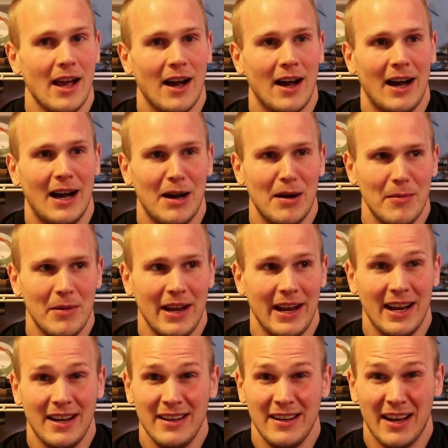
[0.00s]

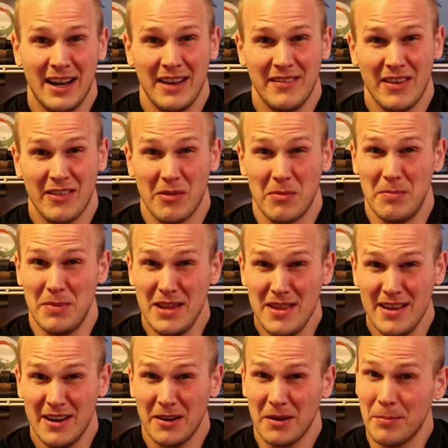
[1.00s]
Andy and I have never
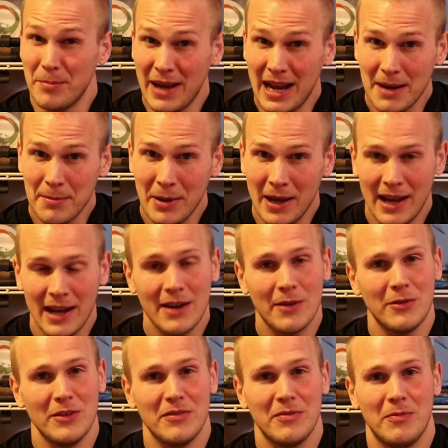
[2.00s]
been there to backpack.
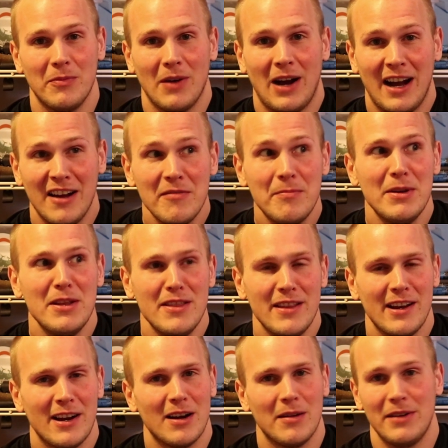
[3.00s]
I've been
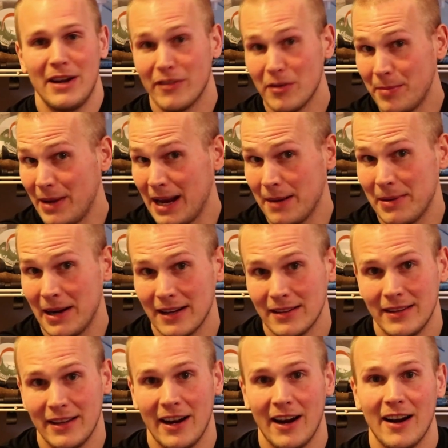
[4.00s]
there, never
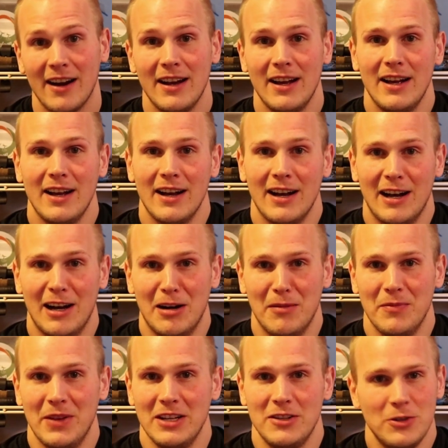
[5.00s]
backpacked there.
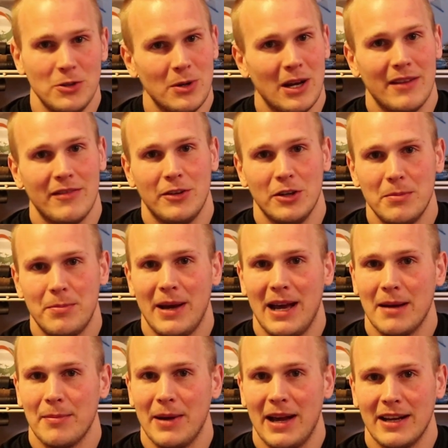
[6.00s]
They do have good
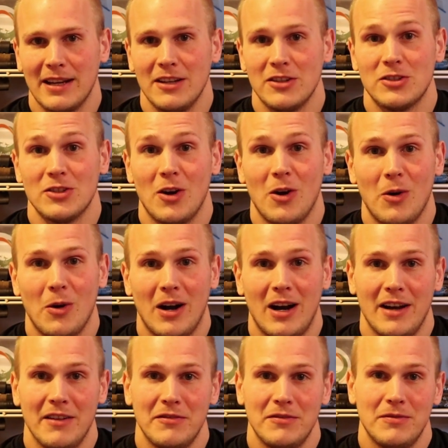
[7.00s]
backpacking, so
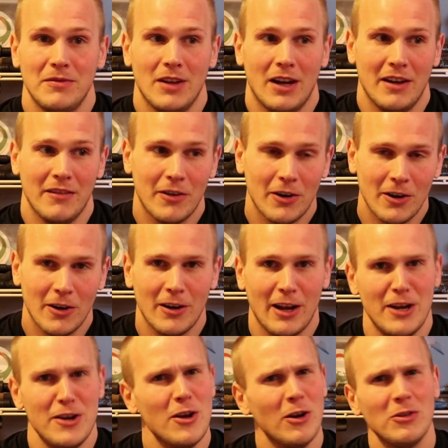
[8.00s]
I've heard.
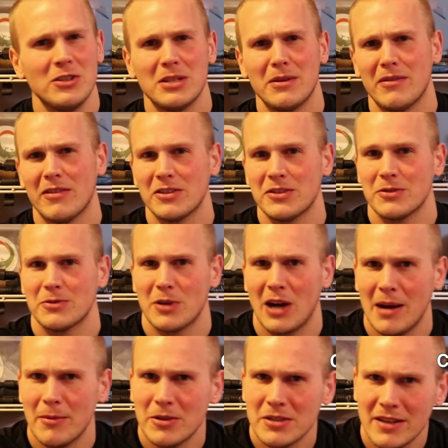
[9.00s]
I know some of our
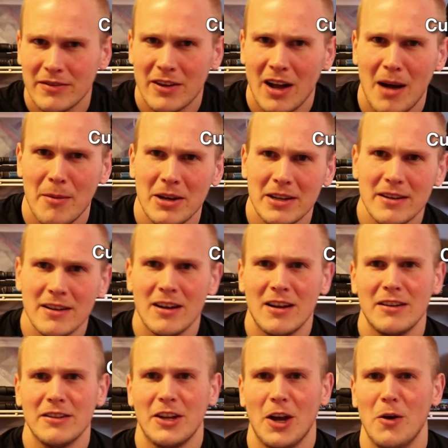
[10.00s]
subscribers have commented
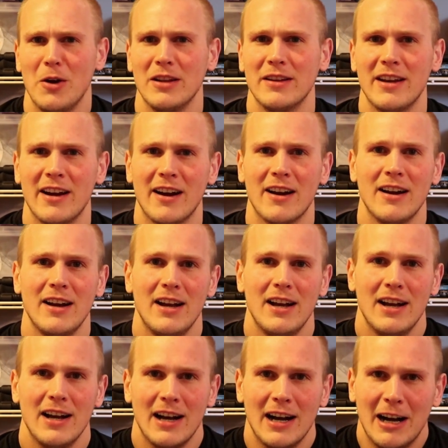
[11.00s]
on going there.
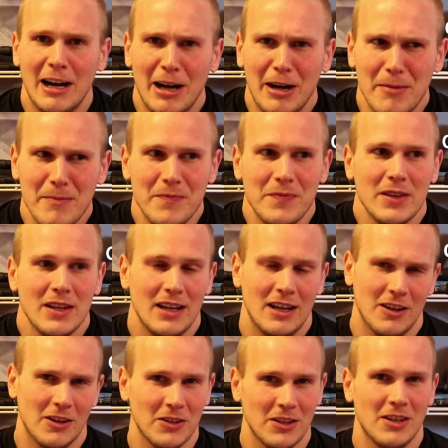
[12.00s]

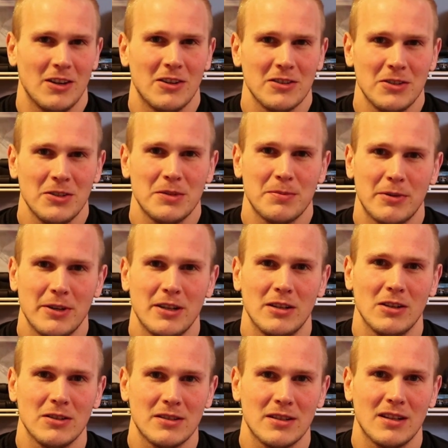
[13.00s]
It also is pretty
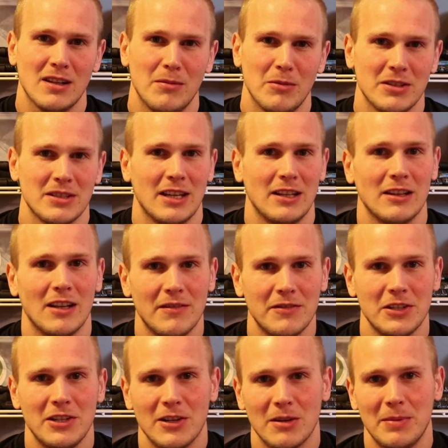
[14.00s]
close to Columbus. I'd love
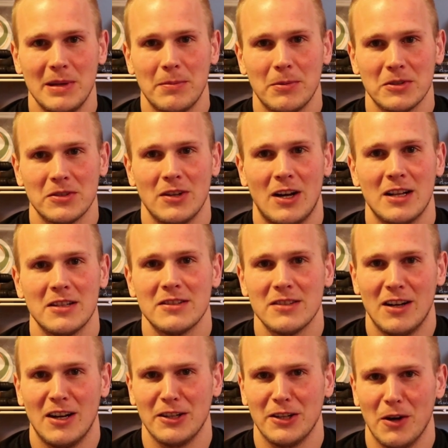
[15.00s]
to hear people's thoughts
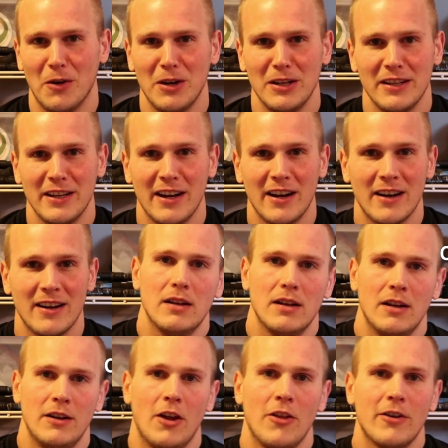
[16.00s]
on going there.
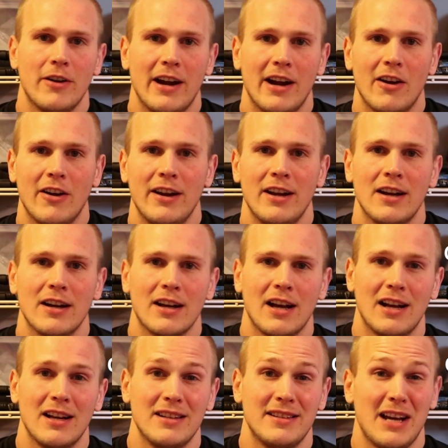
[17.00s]
Another area
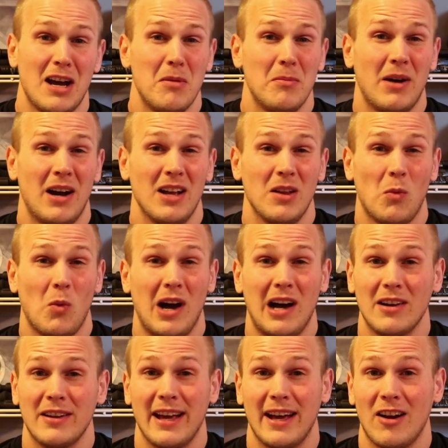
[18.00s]
kind of down by the
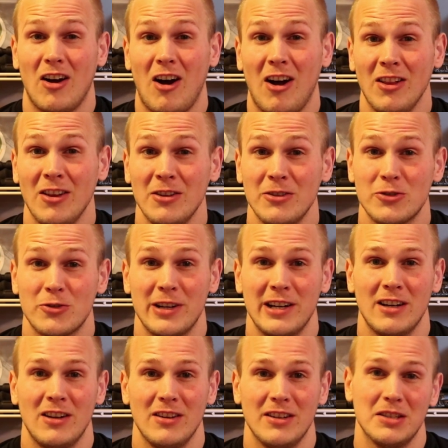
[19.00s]
Wildcat Hollow
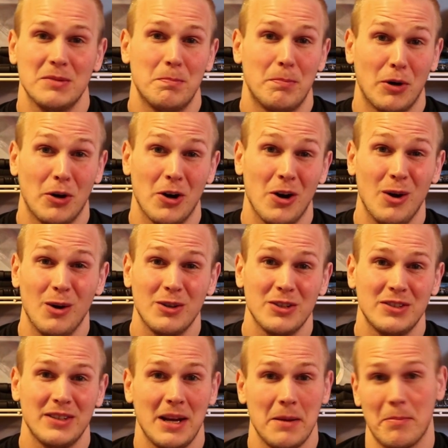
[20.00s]
Trail is Burr Oak
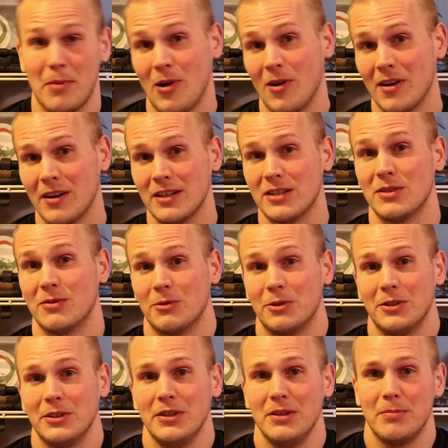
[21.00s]
State Park. It's a
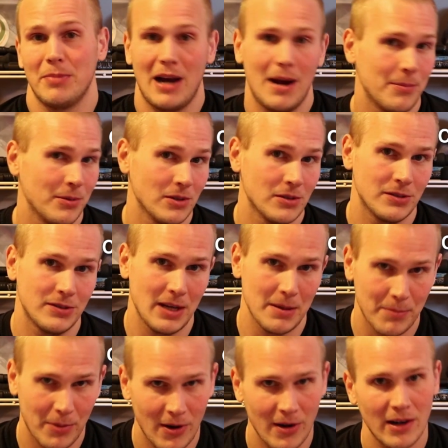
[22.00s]
really popular
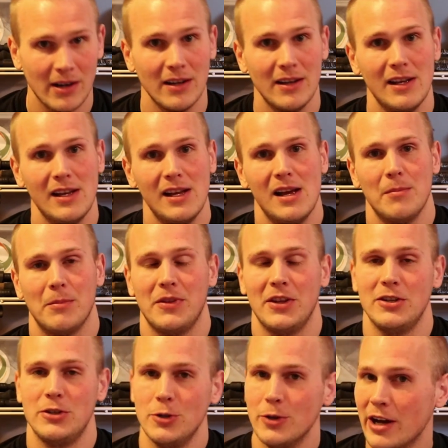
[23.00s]
state park, but
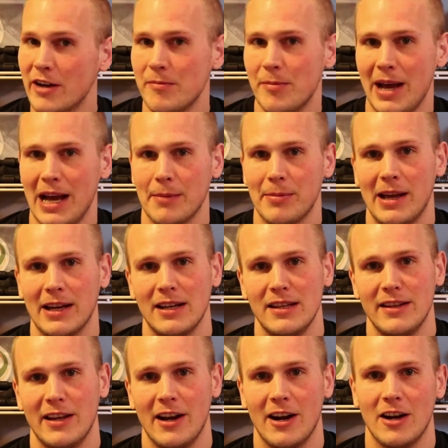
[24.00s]
they do have
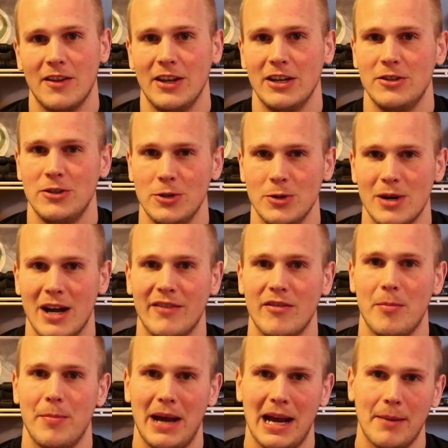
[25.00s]
backpacking there, and they do have
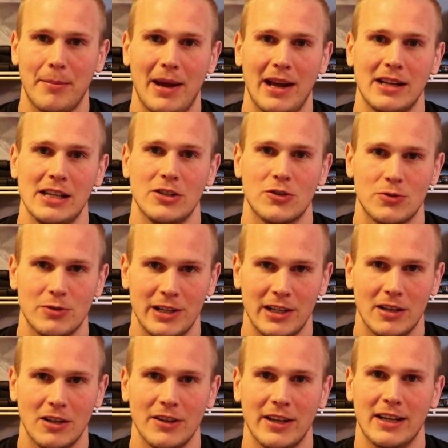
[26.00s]
a backpacking
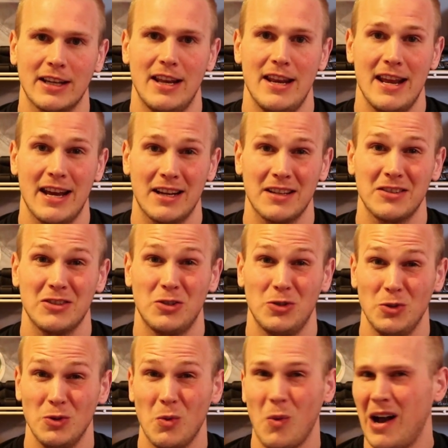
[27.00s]
trail that connects
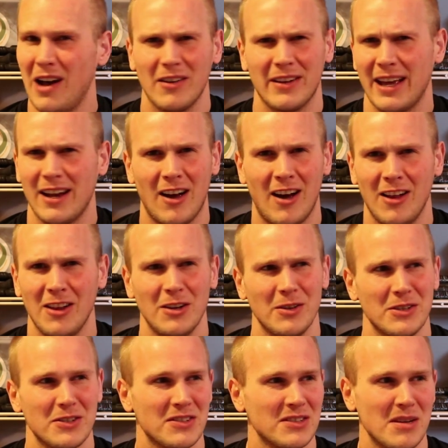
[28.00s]
to Wildcat Hollow
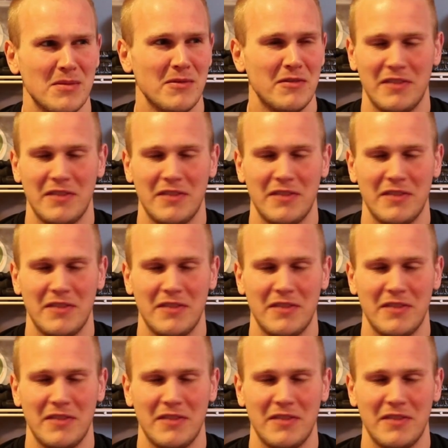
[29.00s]
in some